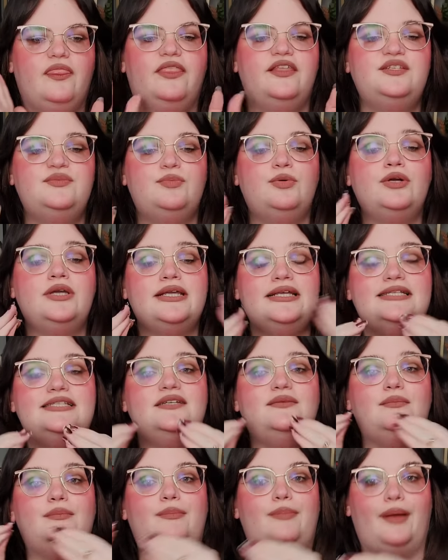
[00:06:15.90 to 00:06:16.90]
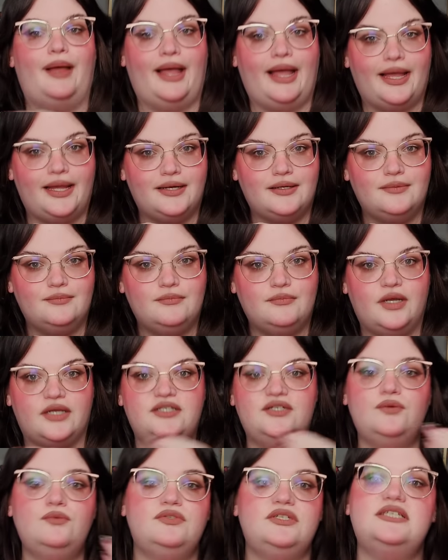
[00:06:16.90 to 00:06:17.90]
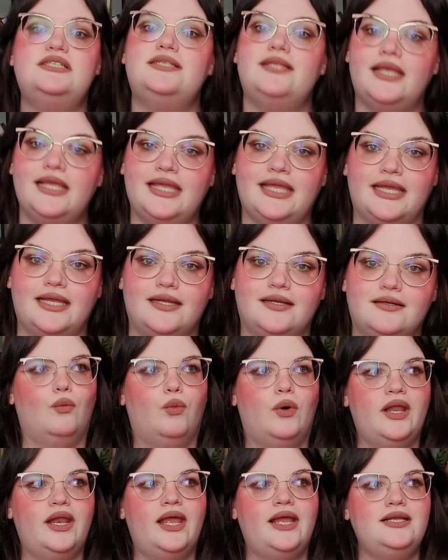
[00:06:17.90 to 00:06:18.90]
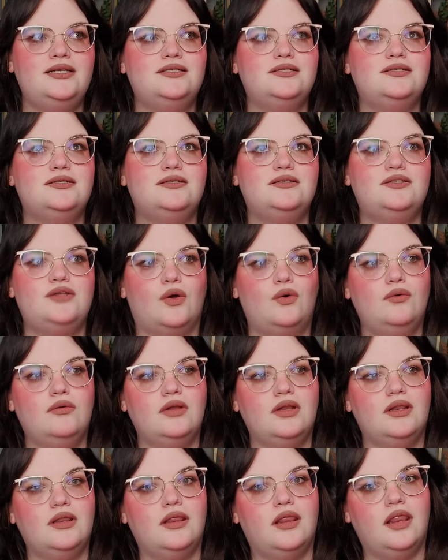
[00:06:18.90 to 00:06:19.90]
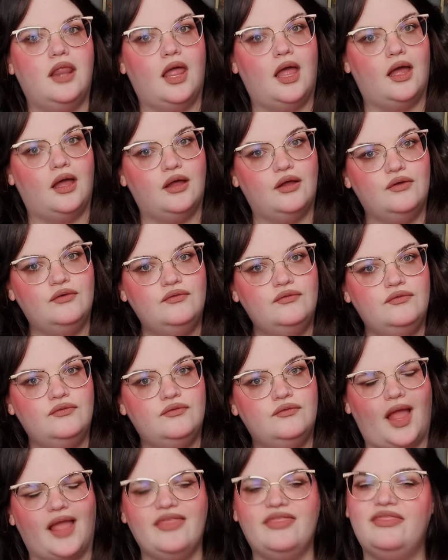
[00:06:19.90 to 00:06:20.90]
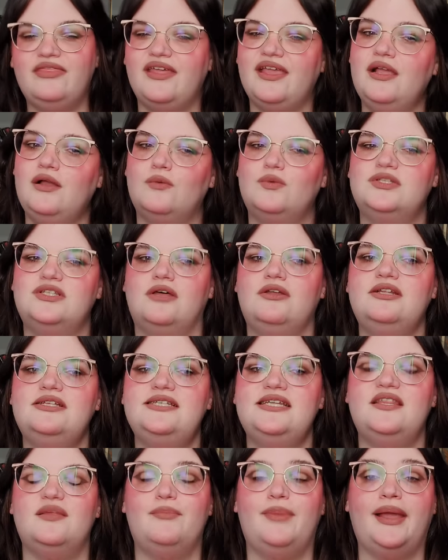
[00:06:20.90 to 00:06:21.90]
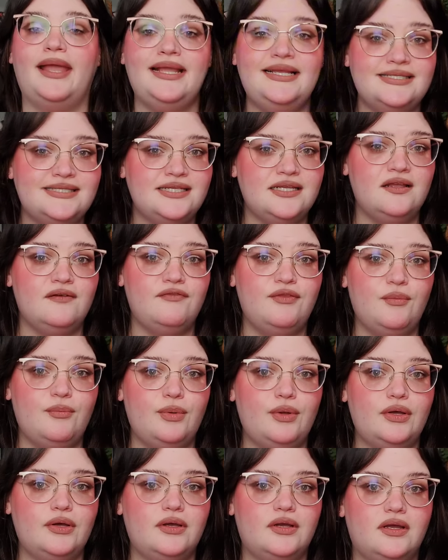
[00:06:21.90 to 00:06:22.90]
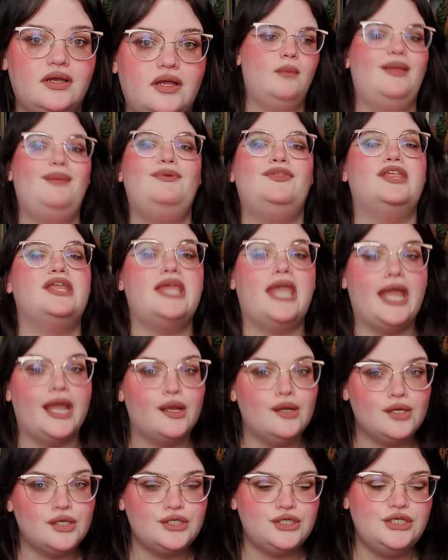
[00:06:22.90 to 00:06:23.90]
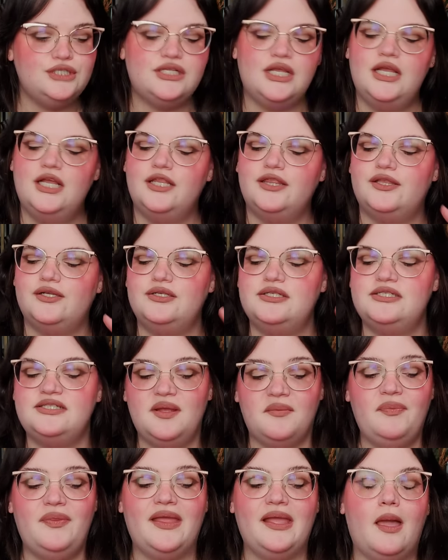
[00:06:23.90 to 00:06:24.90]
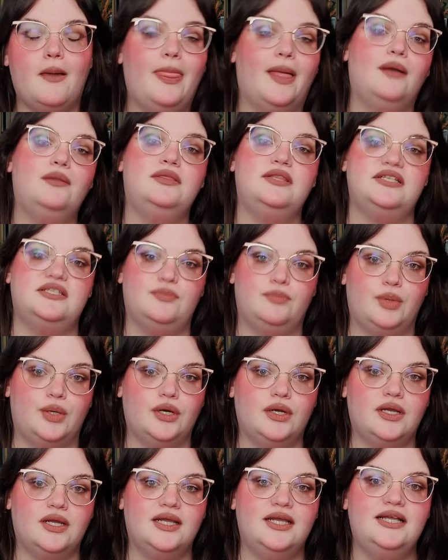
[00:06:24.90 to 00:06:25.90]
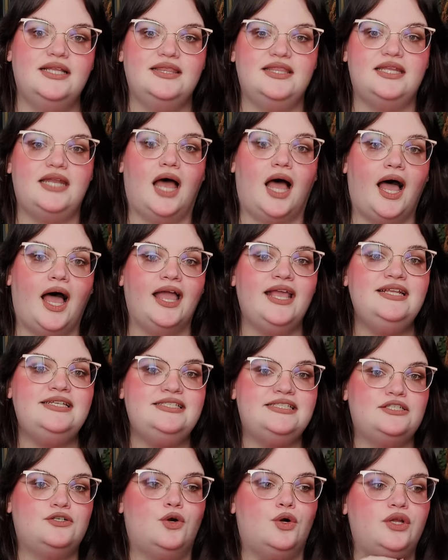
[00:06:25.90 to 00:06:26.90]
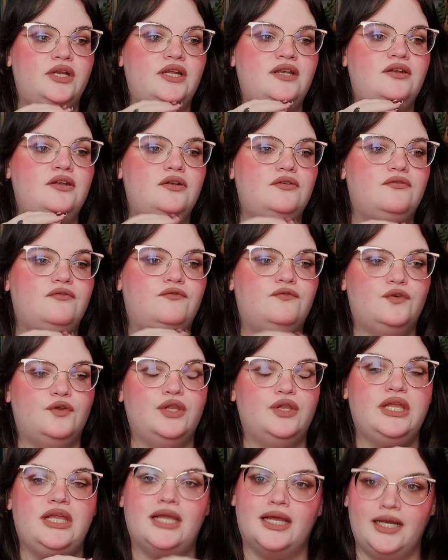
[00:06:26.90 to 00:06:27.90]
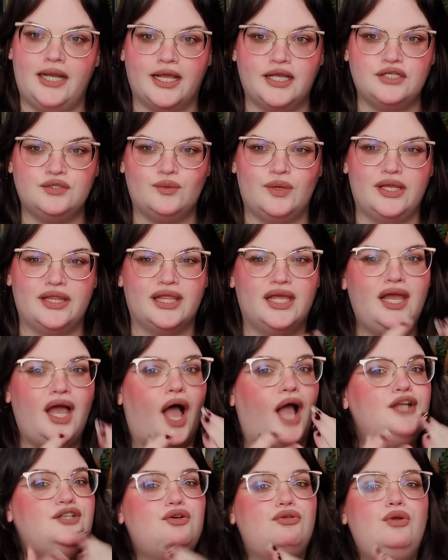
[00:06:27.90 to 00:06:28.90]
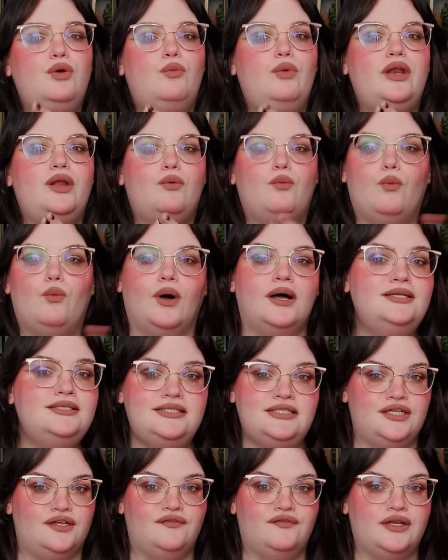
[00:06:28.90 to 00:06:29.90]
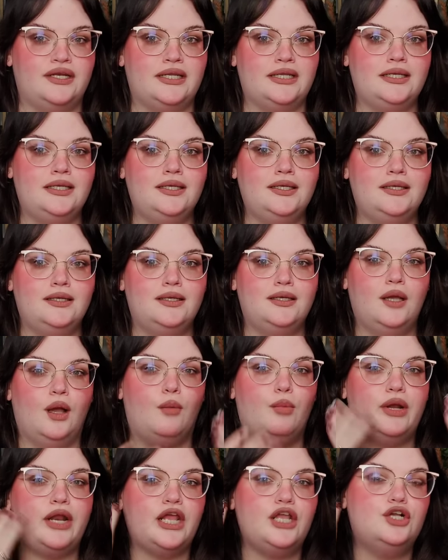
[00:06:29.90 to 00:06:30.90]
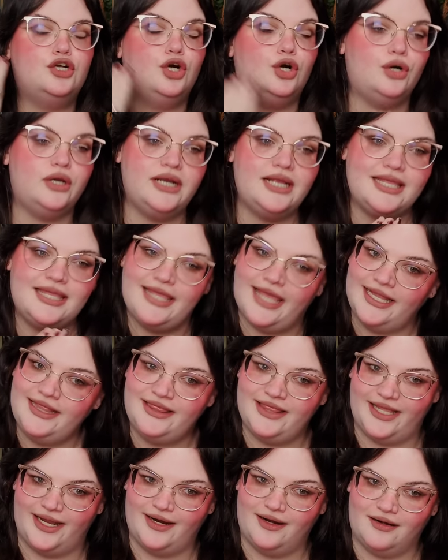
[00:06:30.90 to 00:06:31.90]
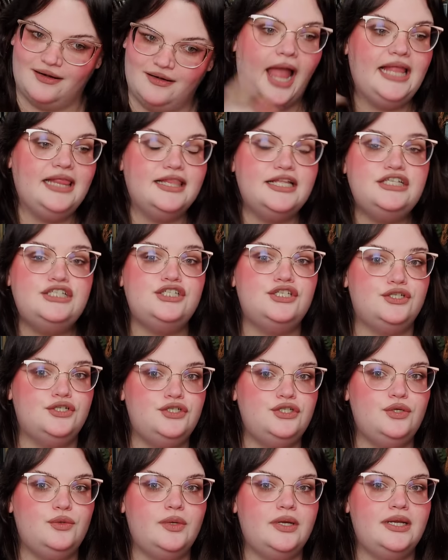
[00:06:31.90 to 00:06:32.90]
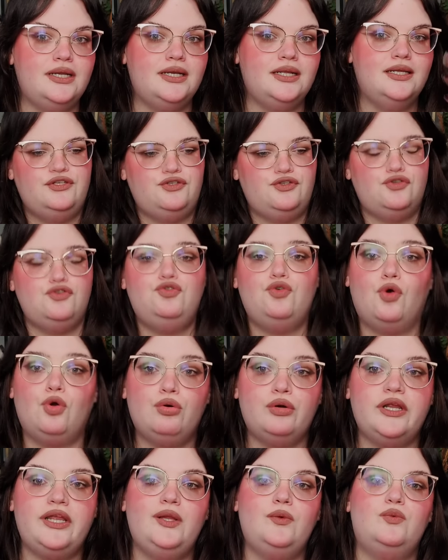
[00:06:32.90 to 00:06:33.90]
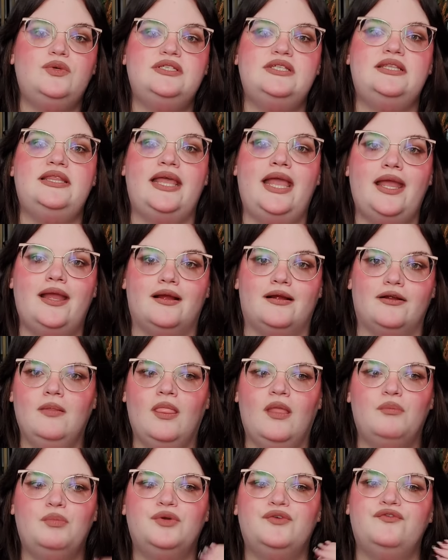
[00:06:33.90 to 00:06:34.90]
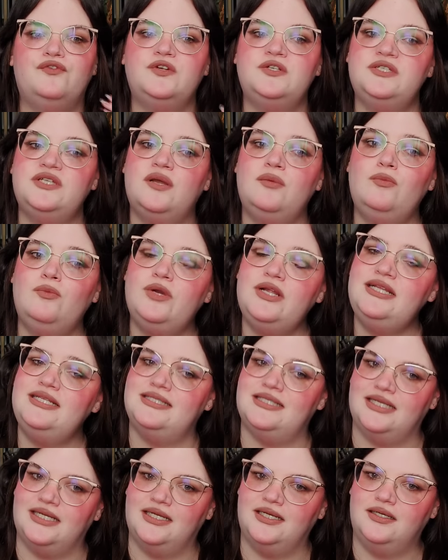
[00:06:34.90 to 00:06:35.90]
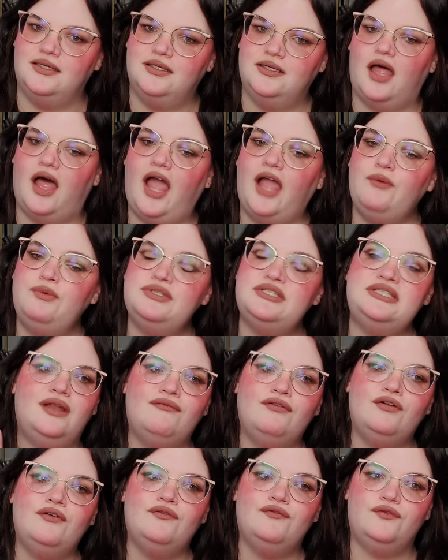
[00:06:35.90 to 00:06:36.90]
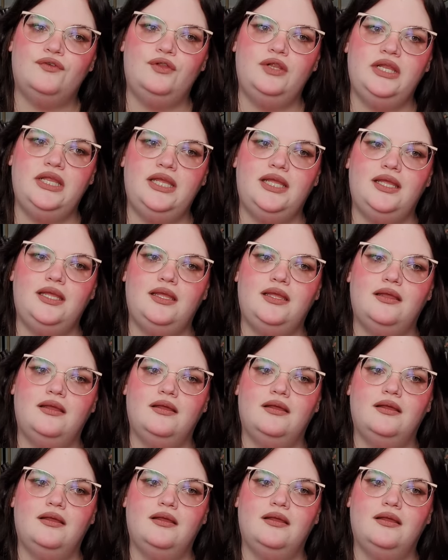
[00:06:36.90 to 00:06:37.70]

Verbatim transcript: This book isn't bad. I don't dislike it. What I don't love, I think, was honestly the pacing of the book, maybe the characters. There's something about this book that I couldn't fully connect with. I don't know what it was, Tiffany, but I couldn't get there. I listened to it. The story was there, but for some reason, I was never fully